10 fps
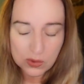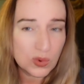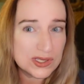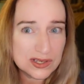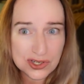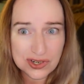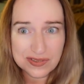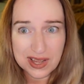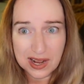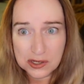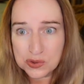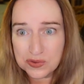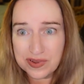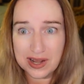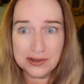wasn't sure of the
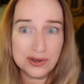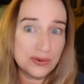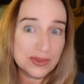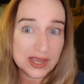actual value.